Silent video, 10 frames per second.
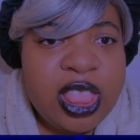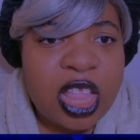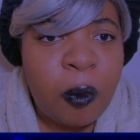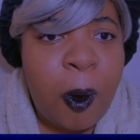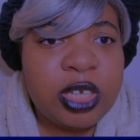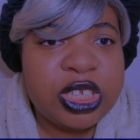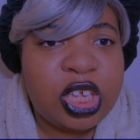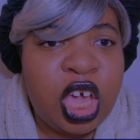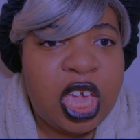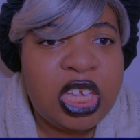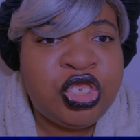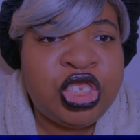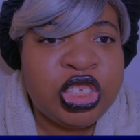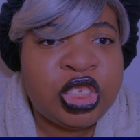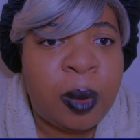Another person cooking
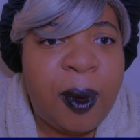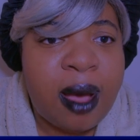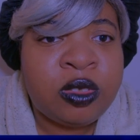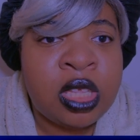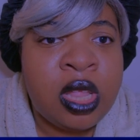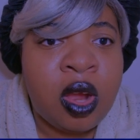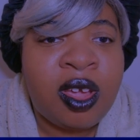shish kebabs in their